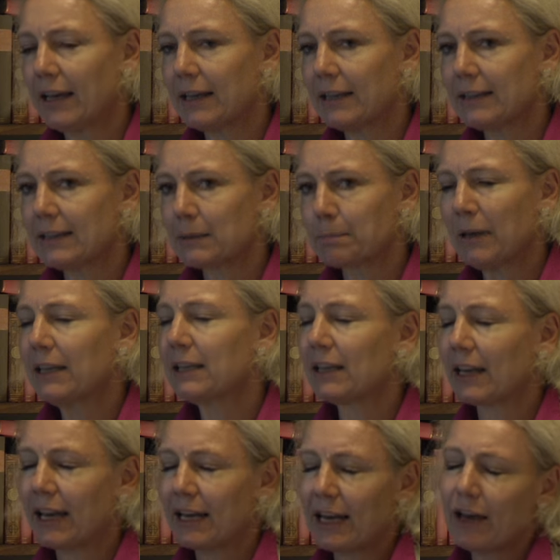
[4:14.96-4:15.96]
spend
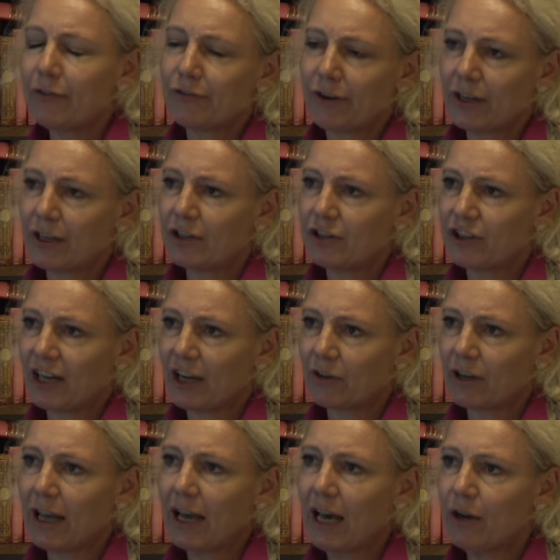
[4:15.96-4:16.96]
enough energy on
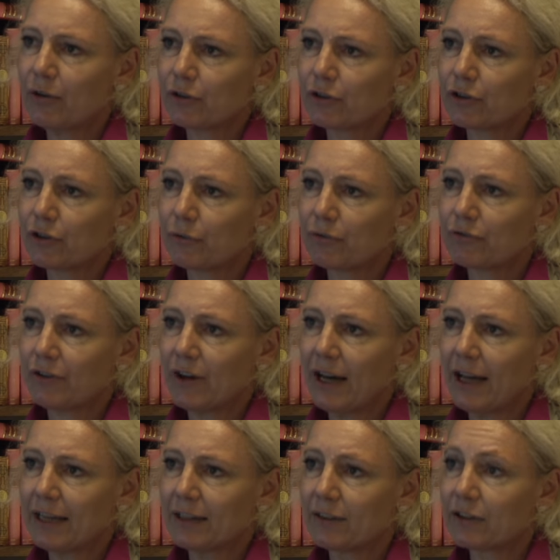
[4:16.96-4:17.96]
how to
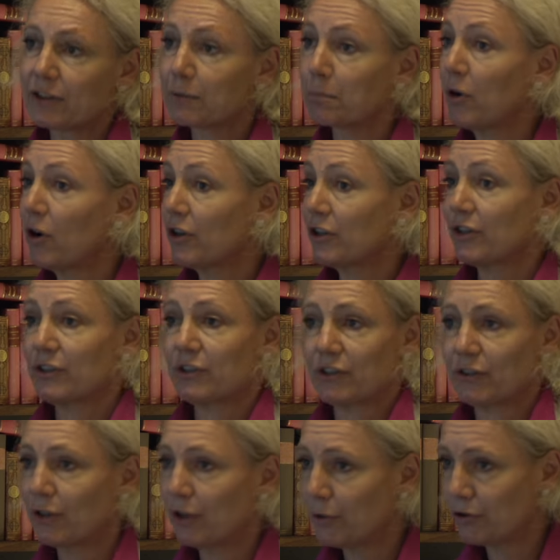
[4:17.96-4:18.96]
find the smartest
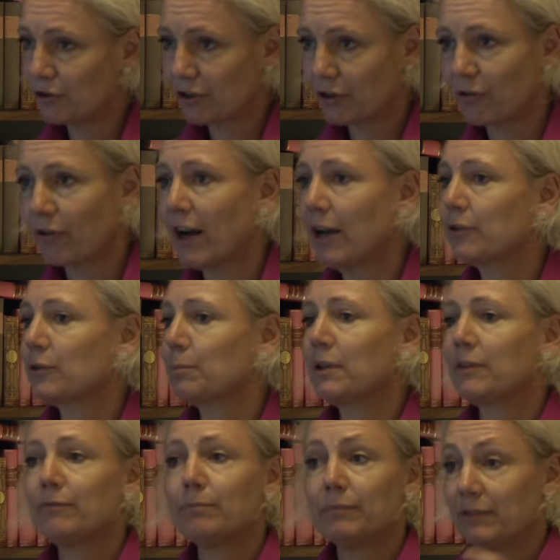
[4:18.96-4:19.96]
solution or how to
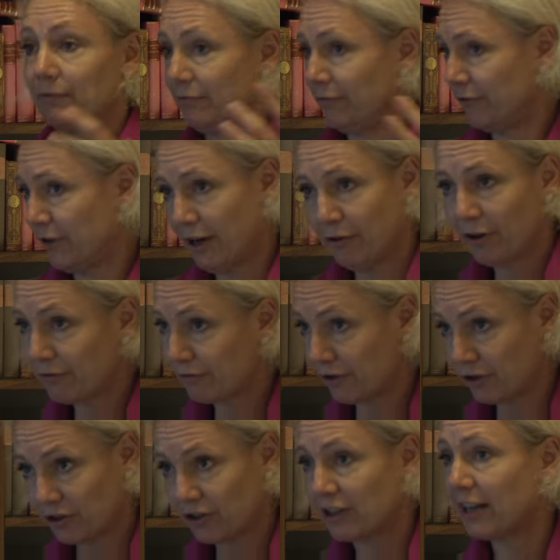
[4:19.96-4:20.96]
be very
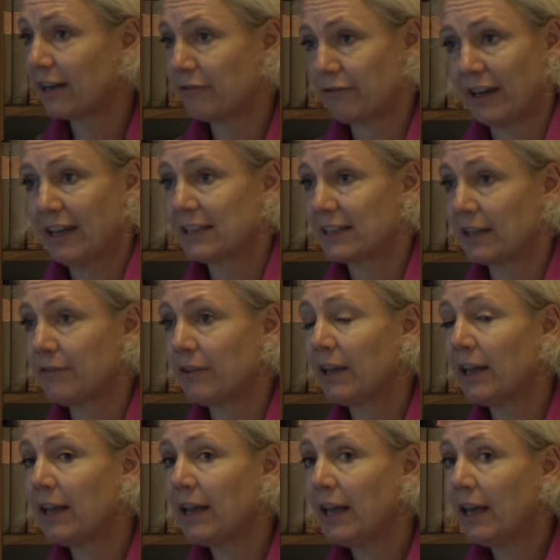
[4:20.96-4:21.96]
efficient and effective.
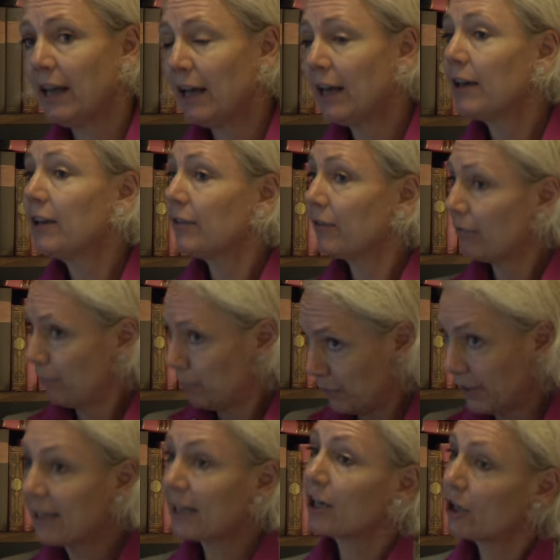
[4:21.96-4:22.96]

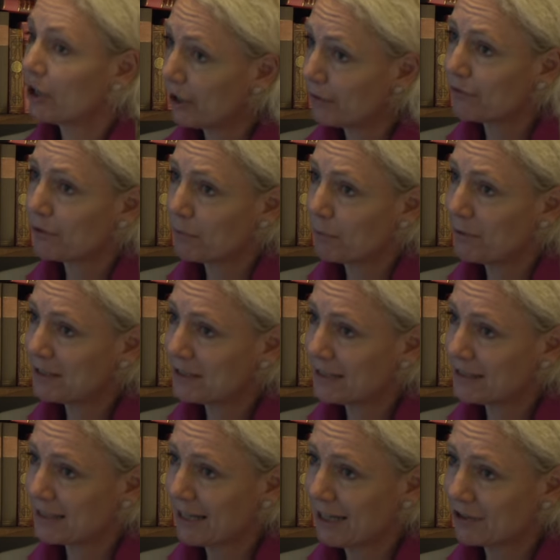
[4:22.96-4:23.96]
We can learn from the
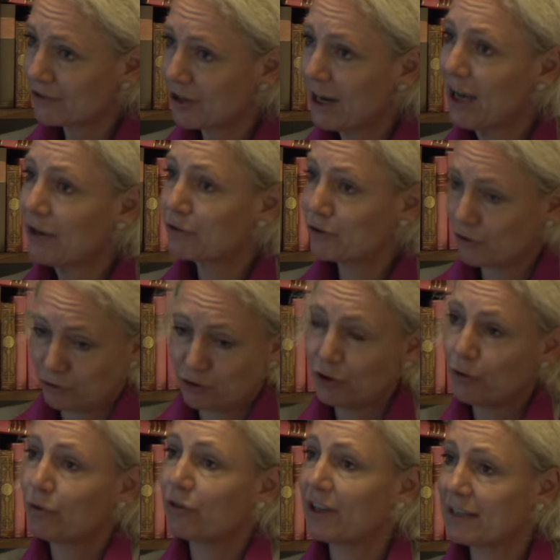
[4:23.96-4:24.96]
business sector how to
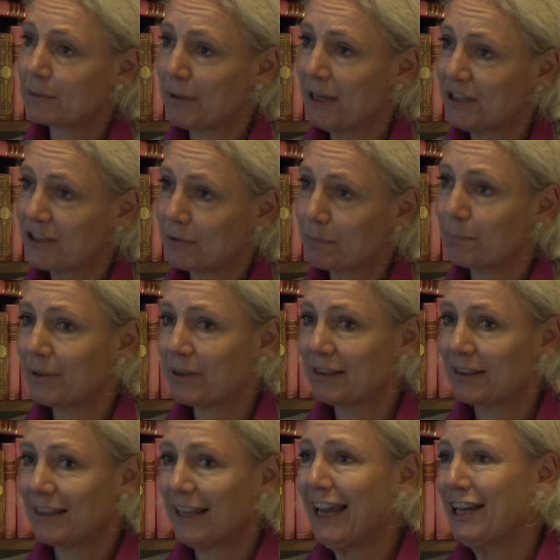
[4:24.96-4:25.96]
do things better, but
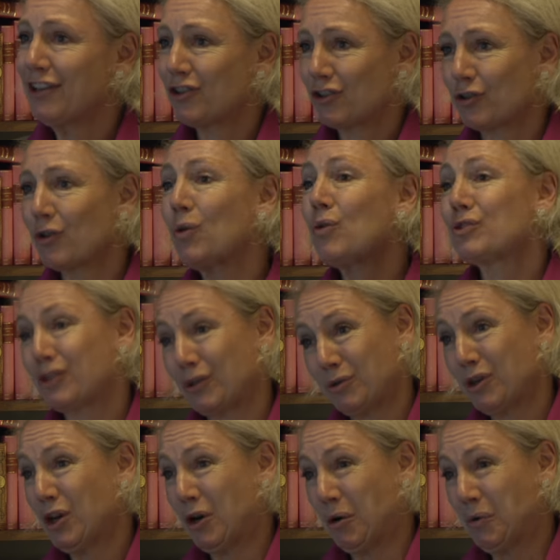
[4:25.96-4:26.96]
they should also
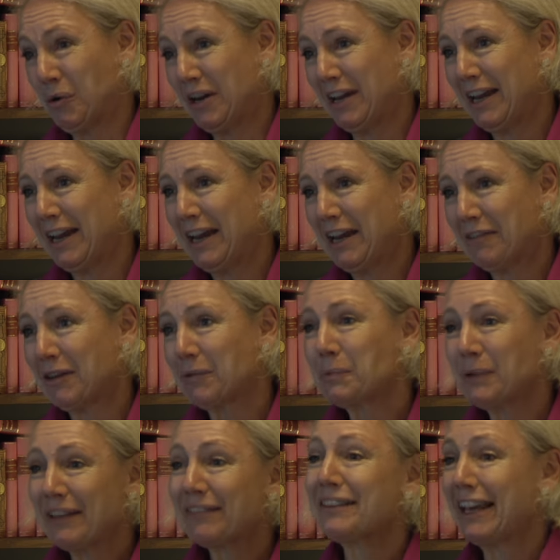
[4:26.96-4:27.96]
know that
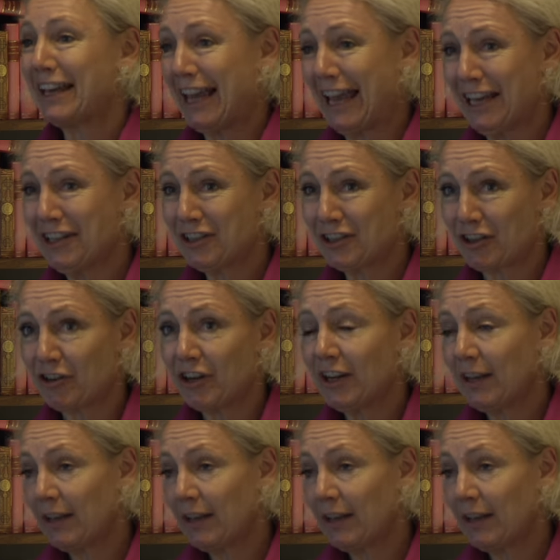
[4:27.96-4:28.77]
when they enter